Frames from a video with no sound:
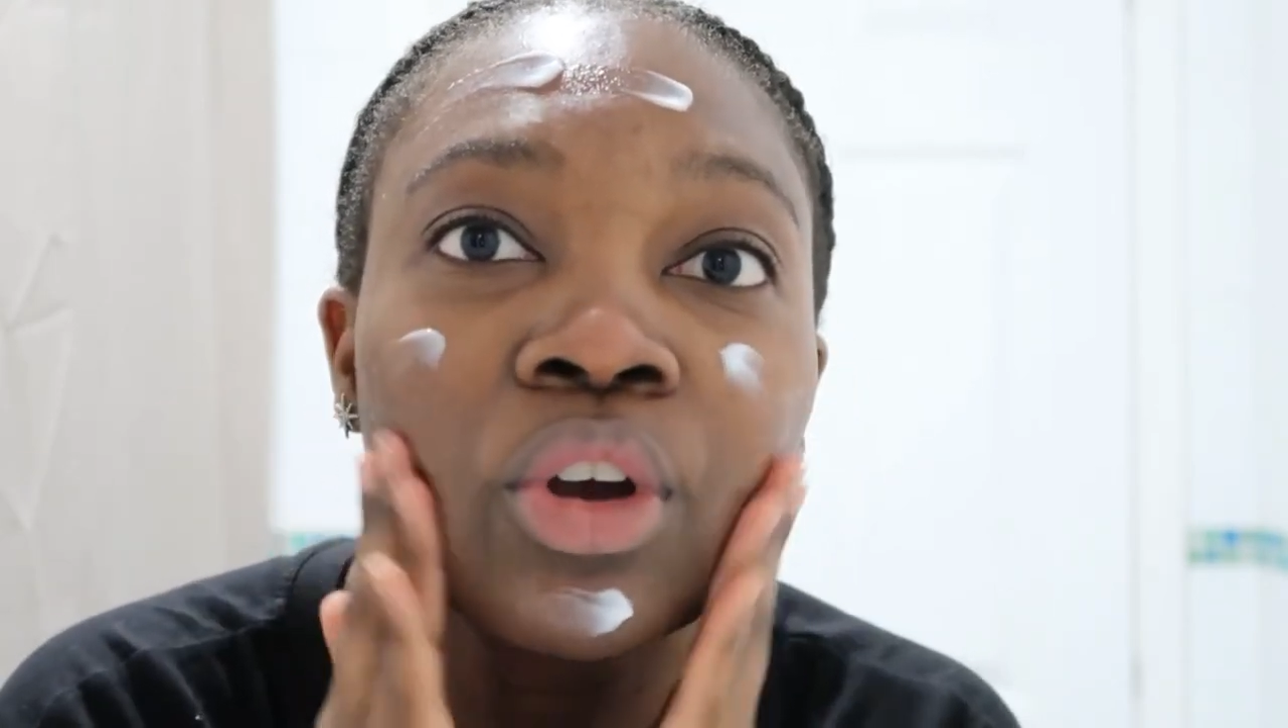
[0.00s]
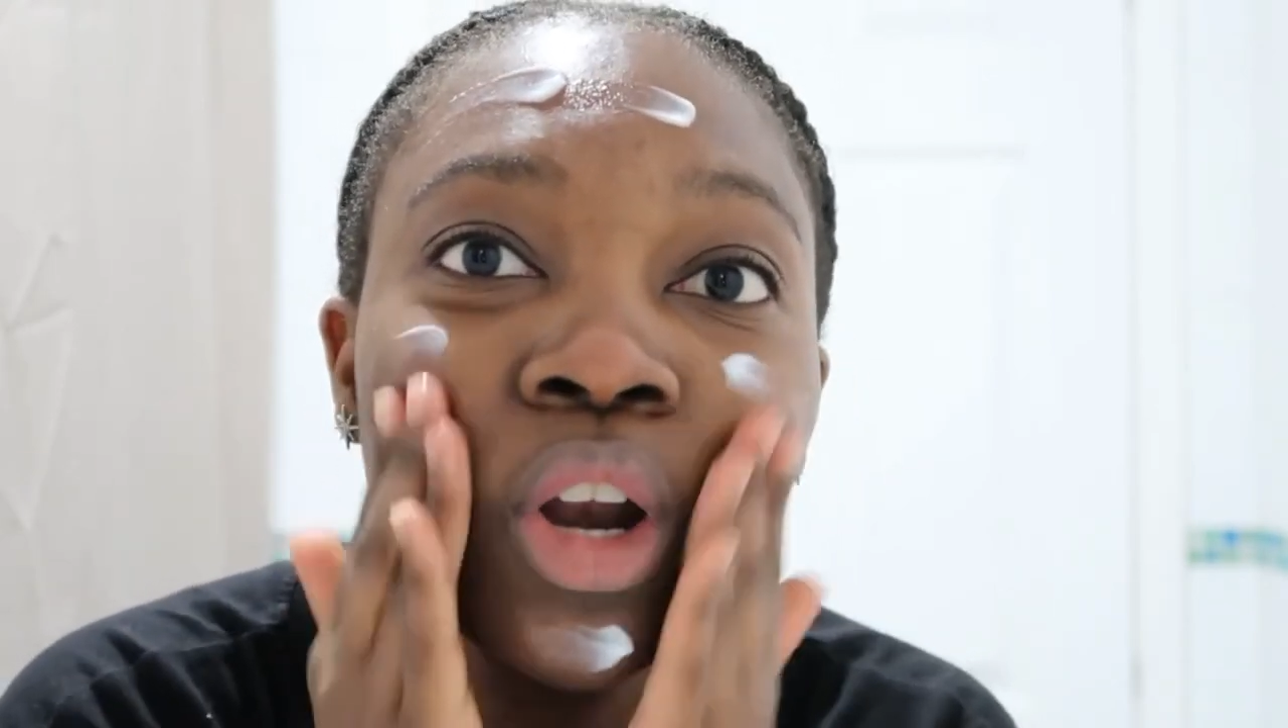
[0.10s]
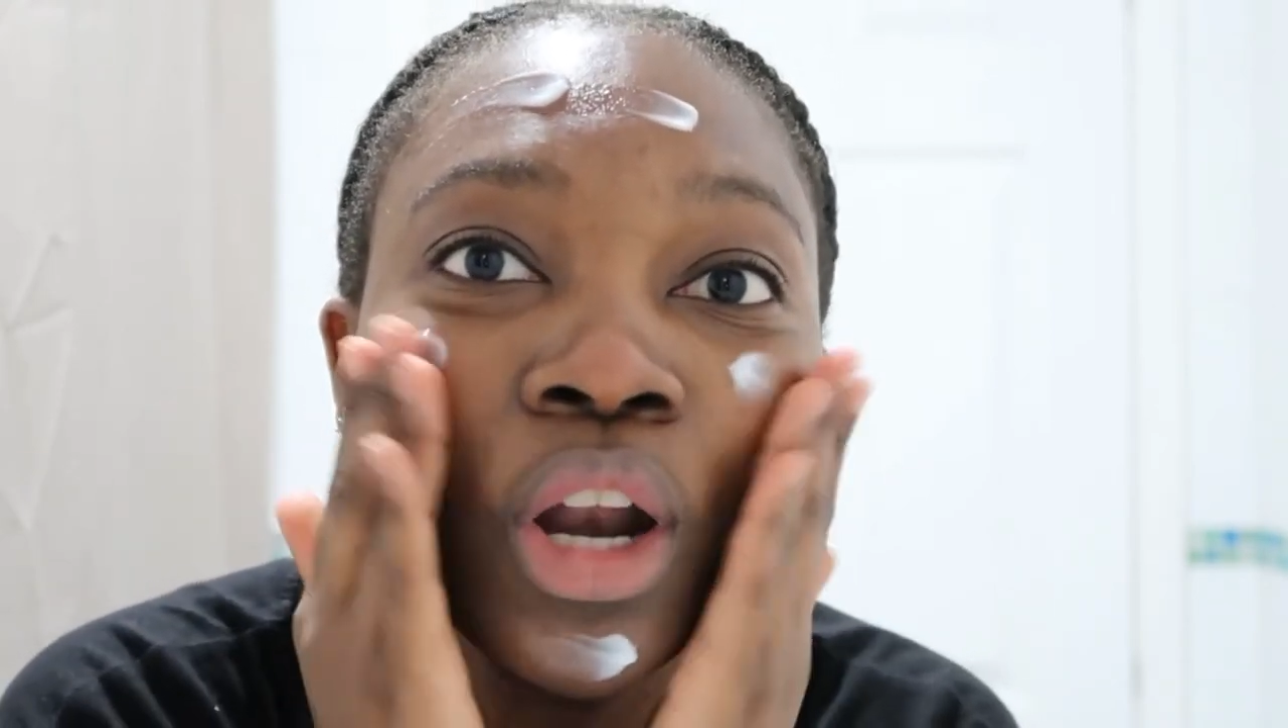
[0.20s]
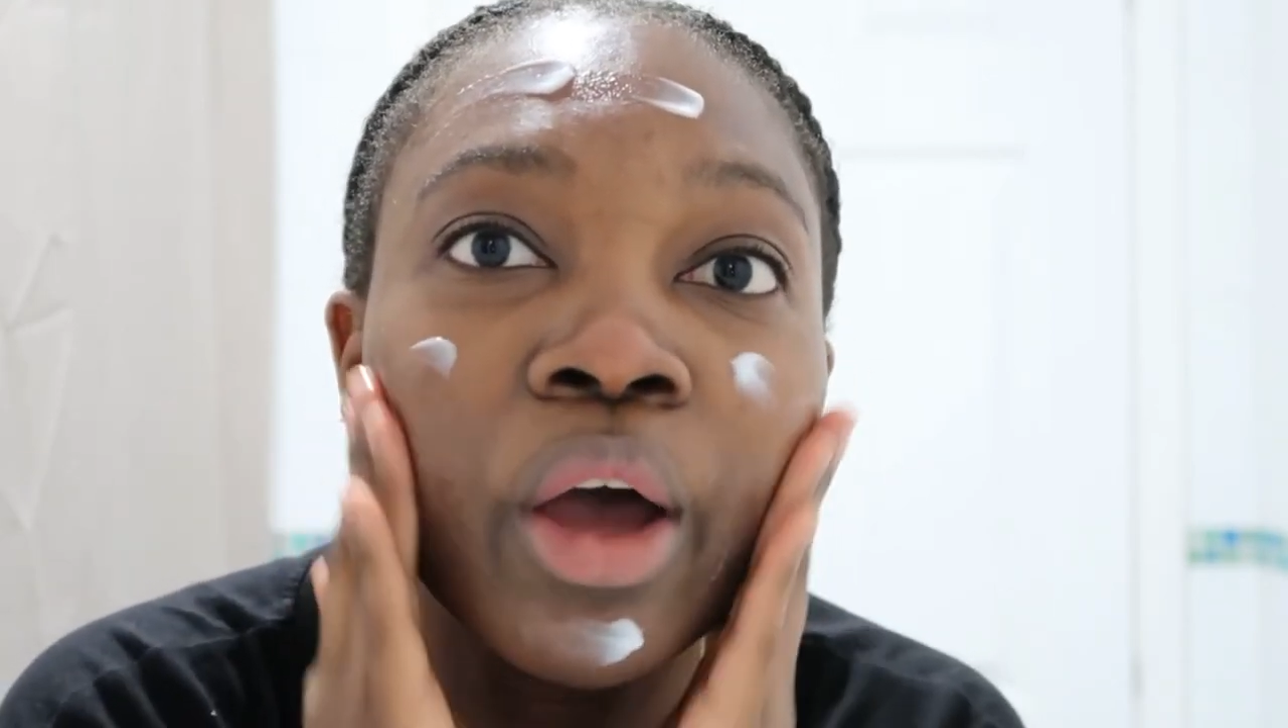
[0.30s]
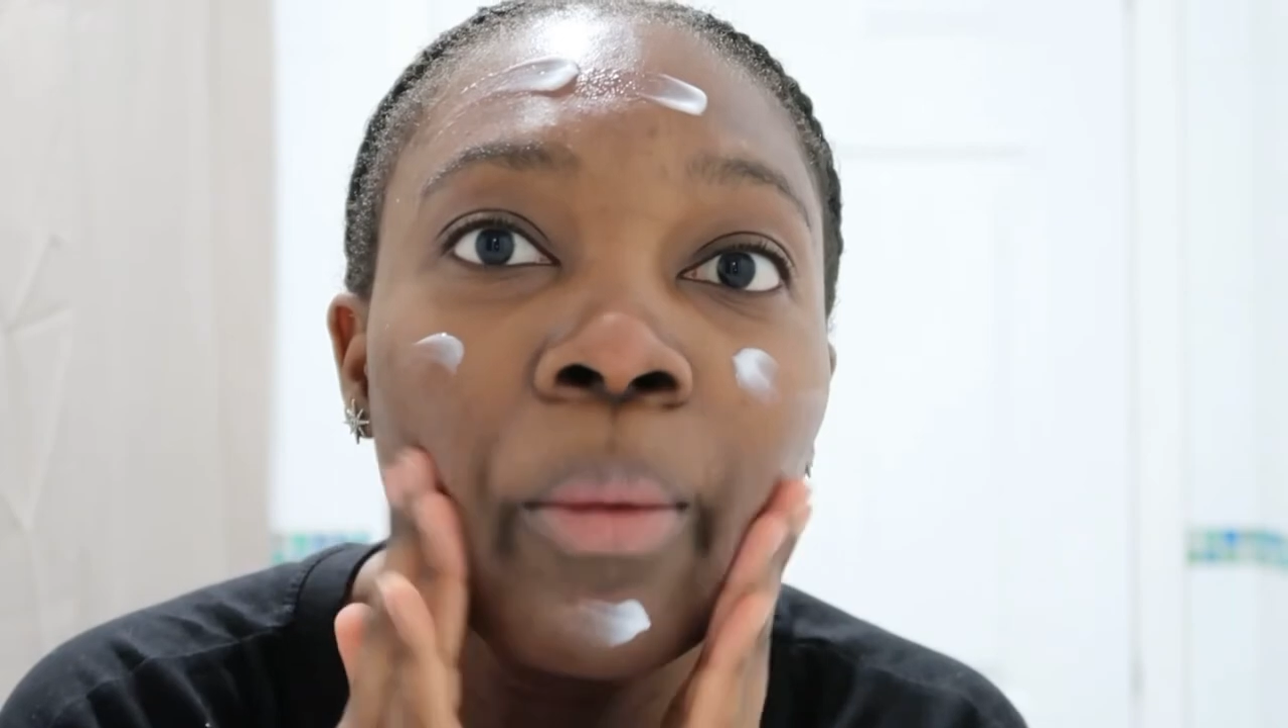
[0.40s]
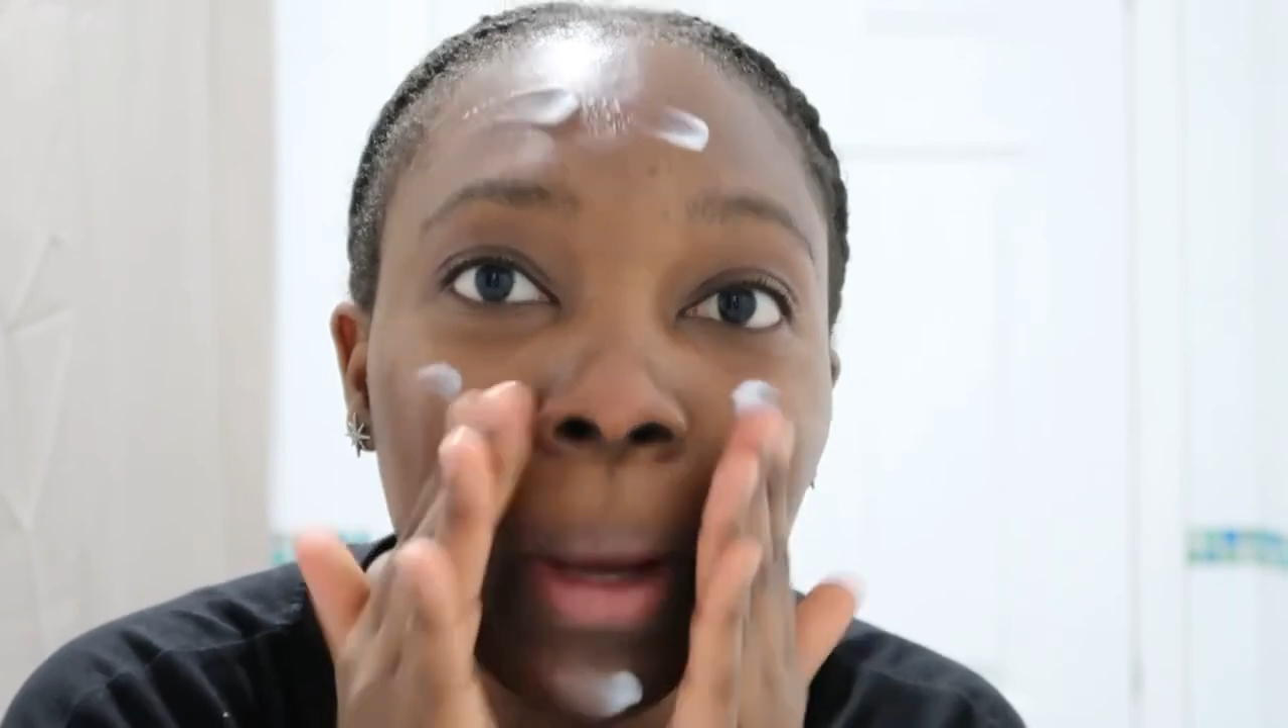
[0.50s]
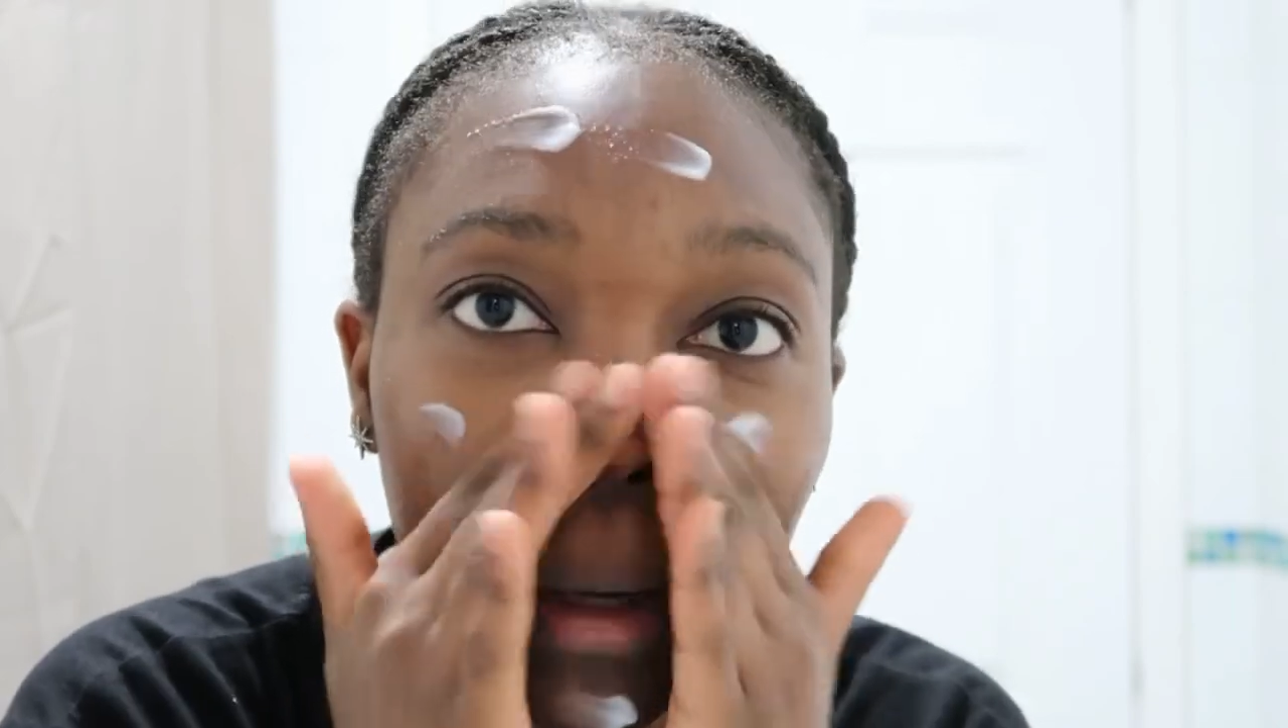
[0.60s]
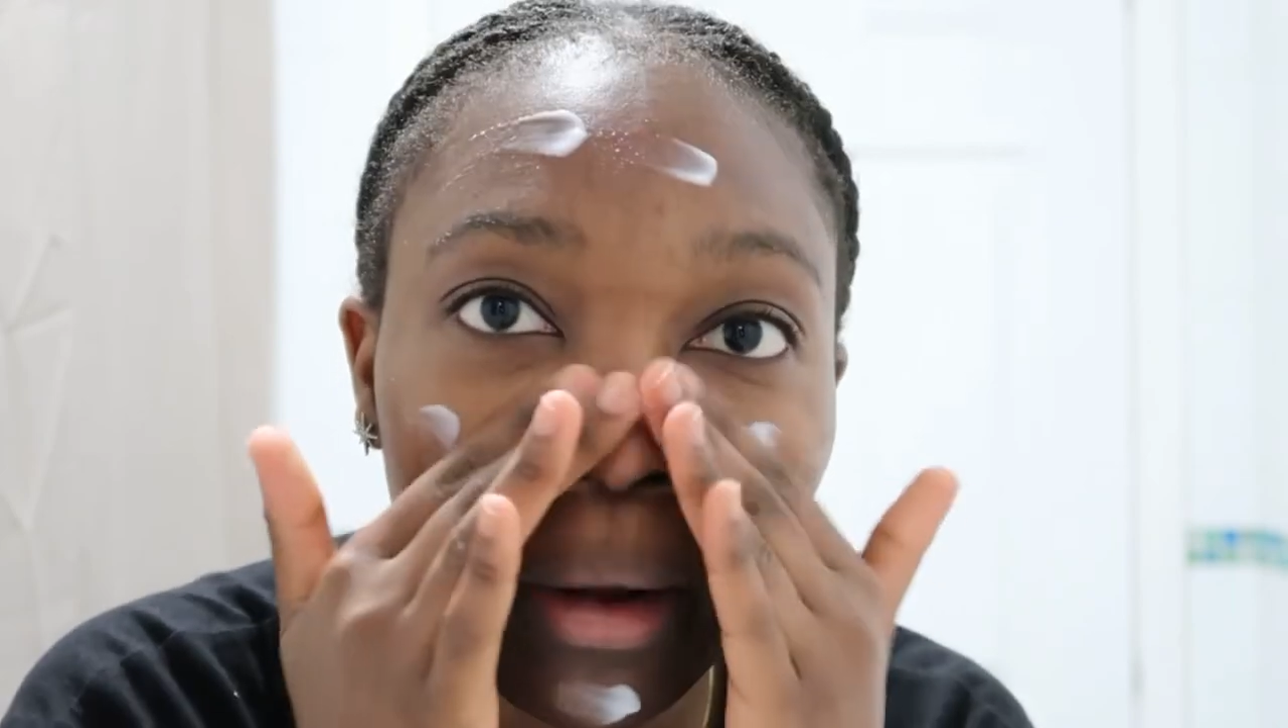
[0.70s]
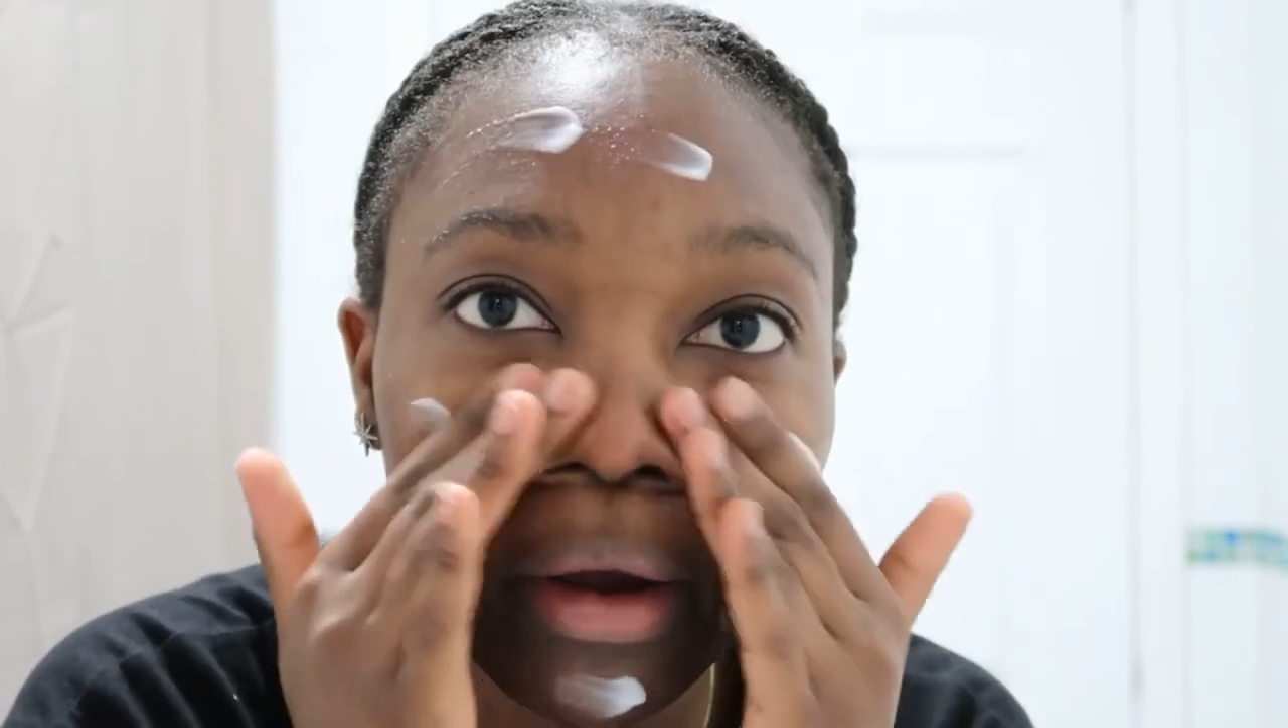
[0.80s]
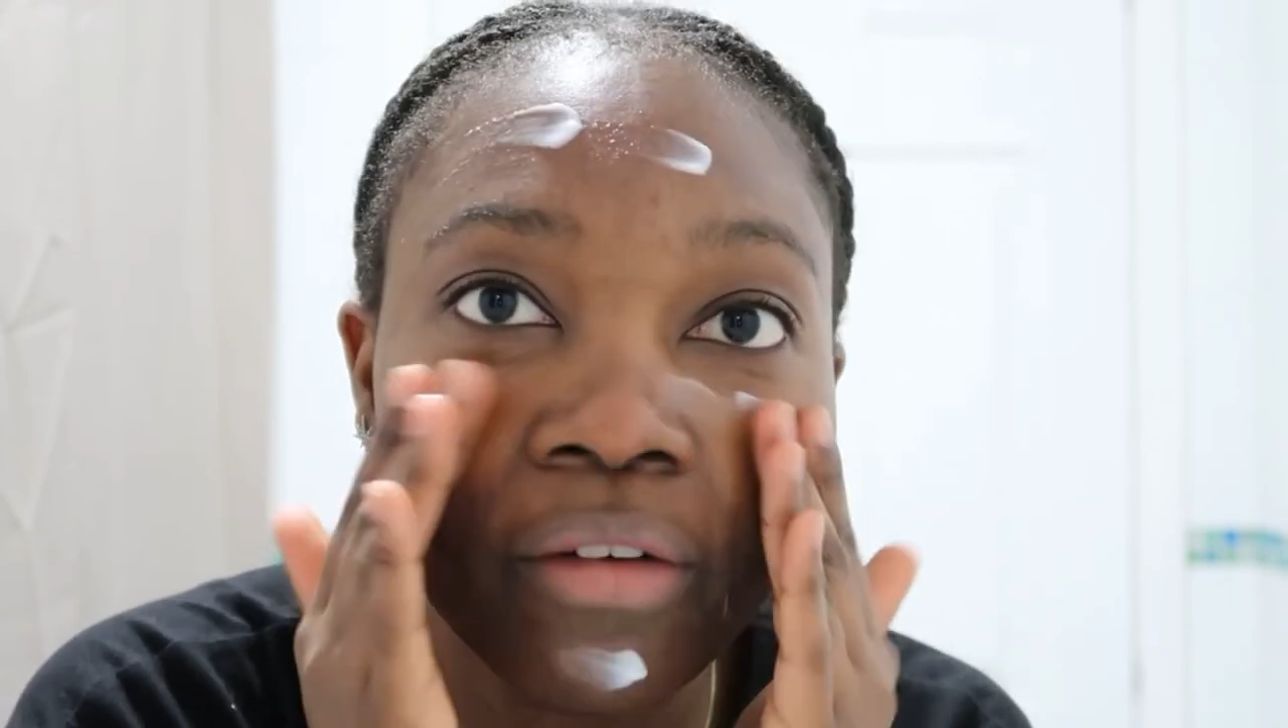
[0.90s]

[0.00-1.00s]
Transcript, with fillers: glowing